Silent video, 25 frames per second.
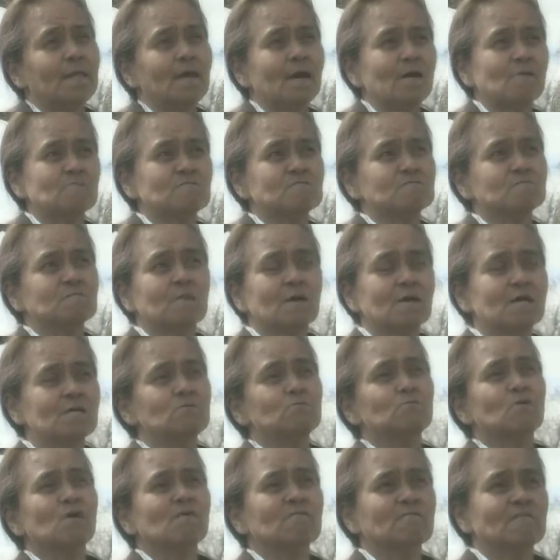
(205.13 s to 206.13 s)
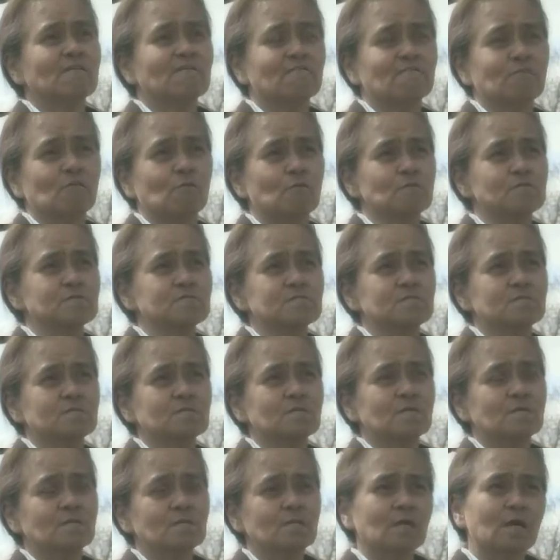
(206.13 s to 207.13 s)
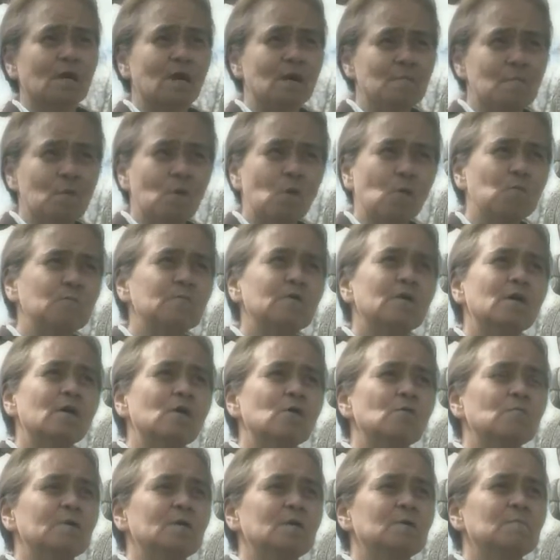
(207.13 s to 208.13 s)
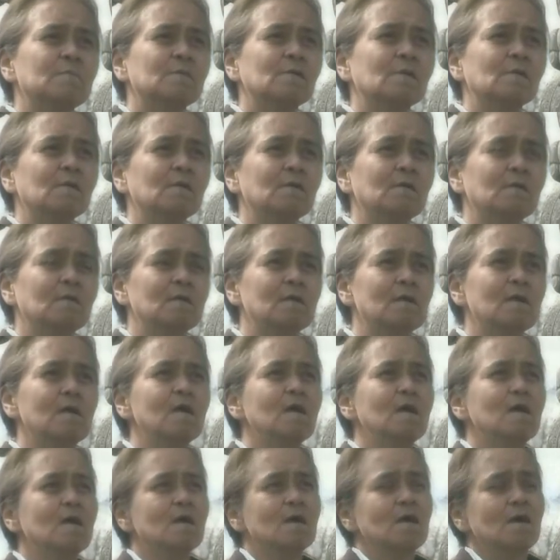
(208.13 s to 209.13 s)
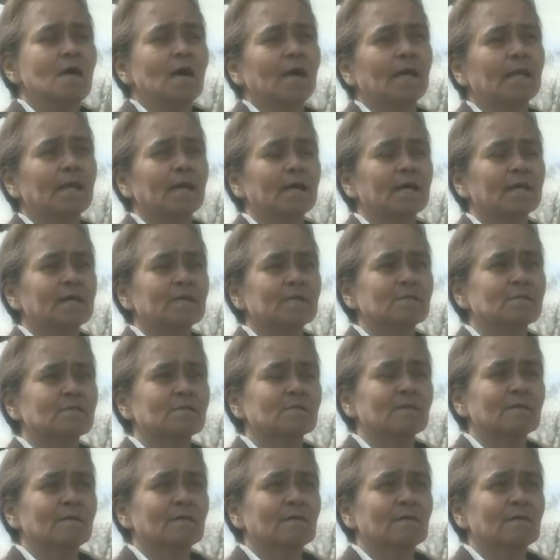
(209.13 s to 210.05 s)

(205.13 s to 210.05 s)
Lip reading: that was my driving force, to come home to our people. And I can